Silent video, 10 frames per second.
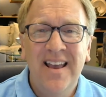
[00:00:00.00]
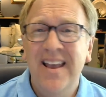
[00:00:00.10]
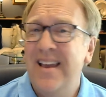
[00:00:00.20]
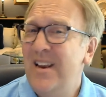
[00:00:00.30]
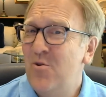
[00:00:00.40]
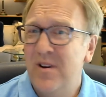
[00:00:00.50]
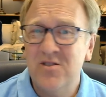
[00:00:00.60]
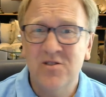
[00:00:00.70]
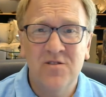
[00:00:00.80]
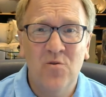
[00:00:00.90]
Any
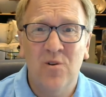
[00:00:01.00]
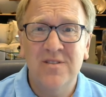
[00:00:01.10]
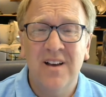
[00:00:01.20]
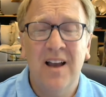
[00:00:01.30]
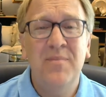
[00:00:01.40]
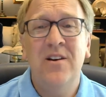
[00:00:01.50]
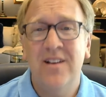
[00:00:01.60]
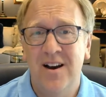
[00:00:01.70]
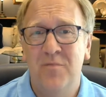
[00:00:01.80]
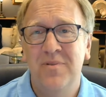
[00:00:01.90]
questions, of course, I'm here to
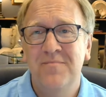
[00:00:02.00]
help.